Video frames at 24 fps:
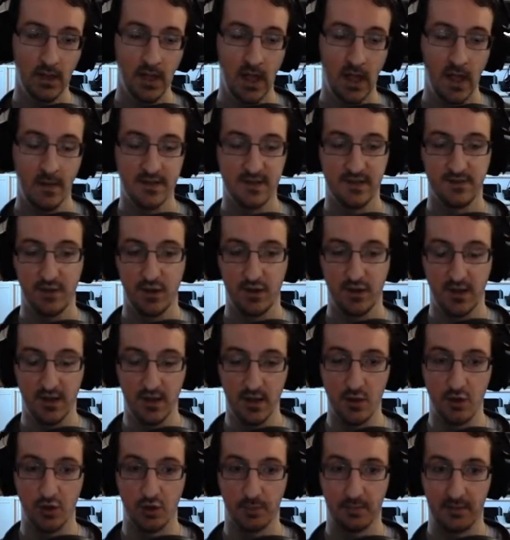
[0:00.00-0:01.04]
Because if you think
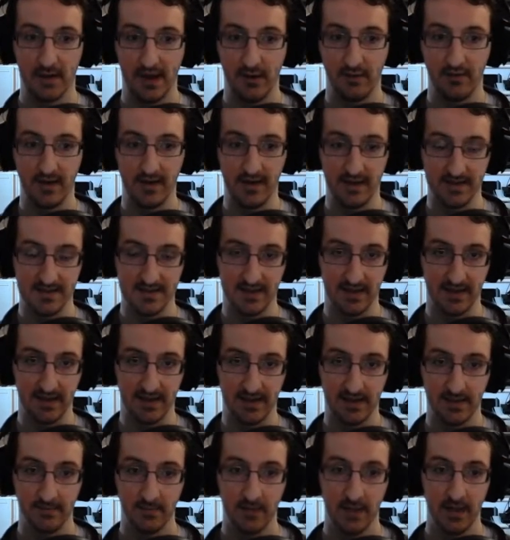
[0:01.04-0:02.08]
you could parry an
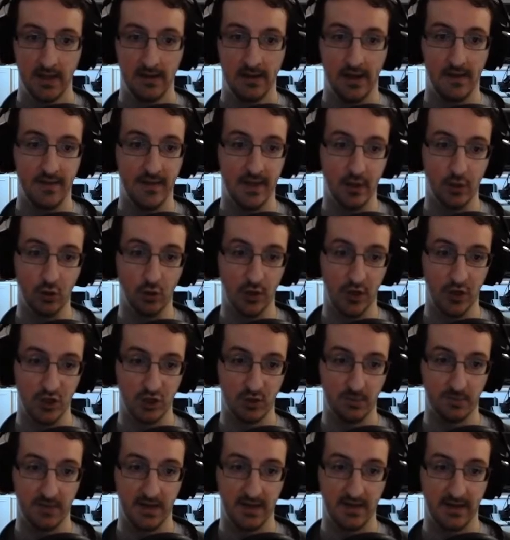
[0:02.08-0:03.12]
attack and then go into
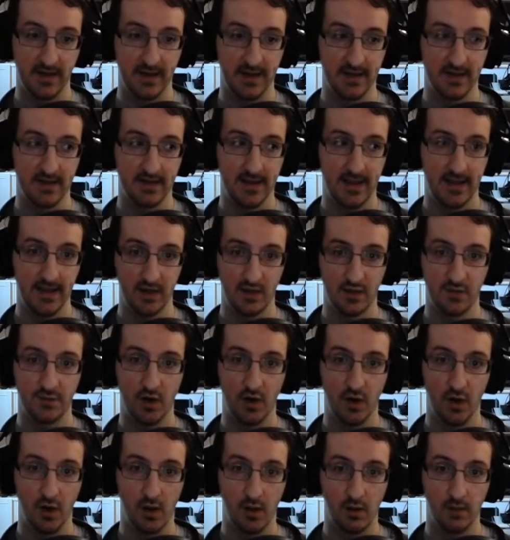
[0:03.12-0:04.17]
something like Hellish
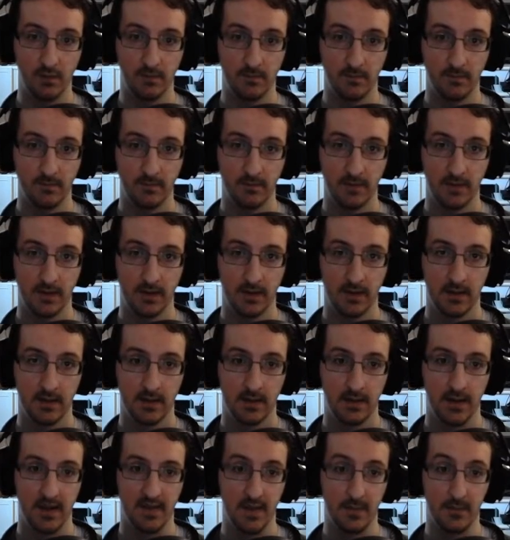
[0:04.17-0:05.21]
Fall,
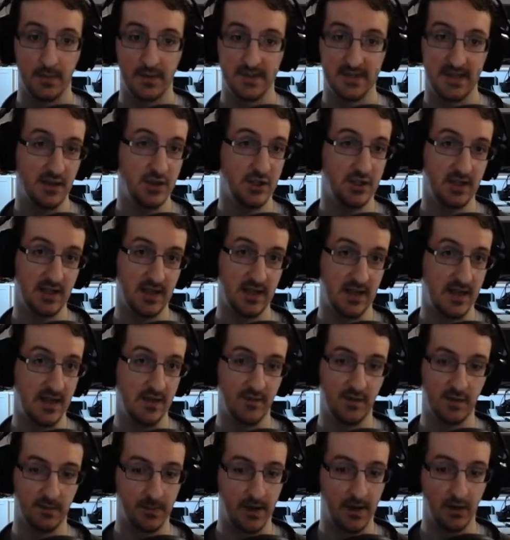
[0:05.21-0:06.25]
and then potentially
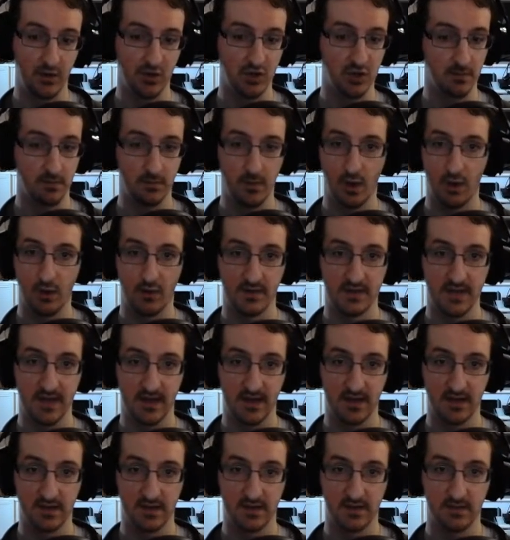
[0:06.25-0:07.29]
even parry some more
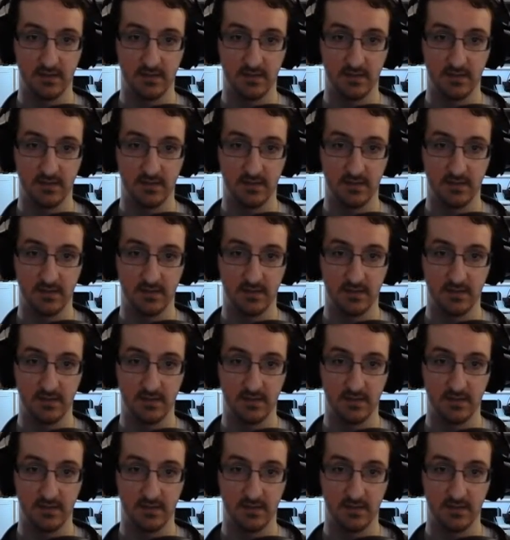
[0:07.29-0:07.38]
attacks